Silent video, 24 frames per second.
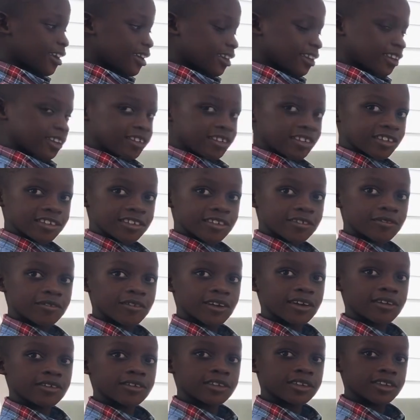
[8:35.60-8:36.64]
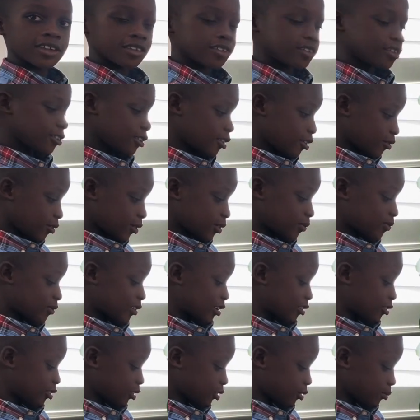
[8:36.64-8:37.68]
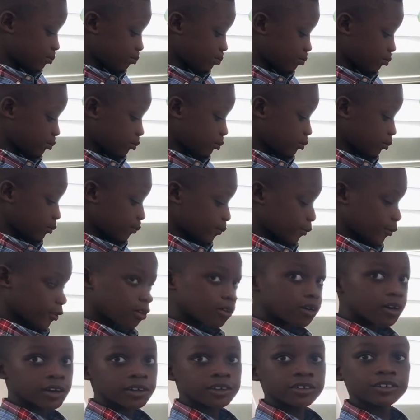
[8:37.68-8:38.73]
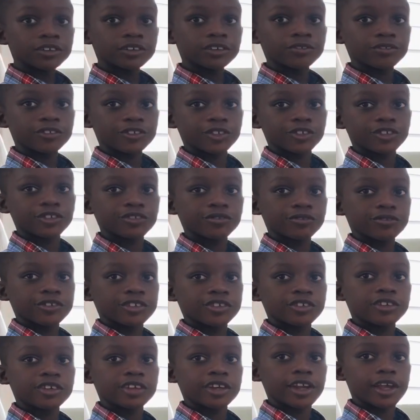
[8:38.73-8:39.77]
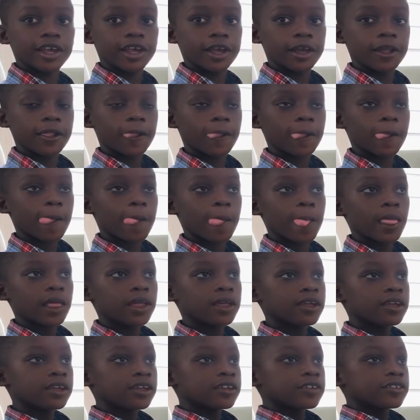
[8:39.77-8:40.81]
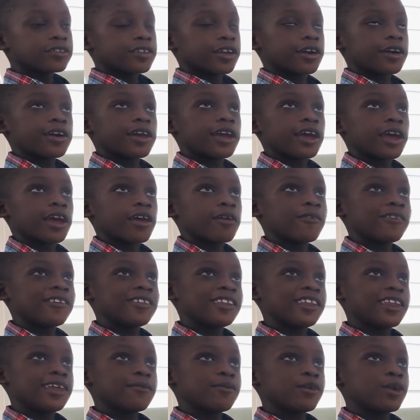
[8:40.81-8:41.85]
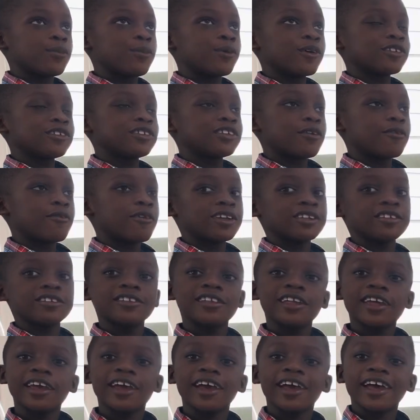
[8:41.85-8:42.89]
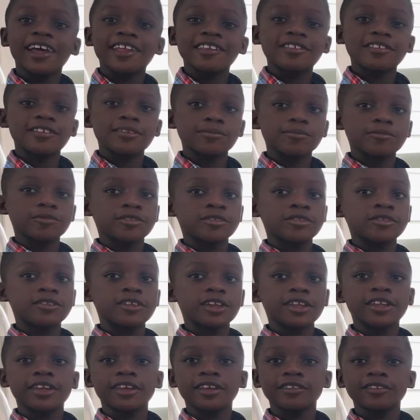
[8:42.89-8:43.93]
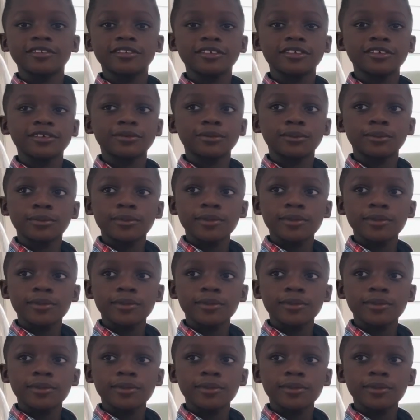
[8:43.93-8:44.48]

this is the refresher on our division for today. Sorry I wasn't able to post on Wednesday. I had some studying to do.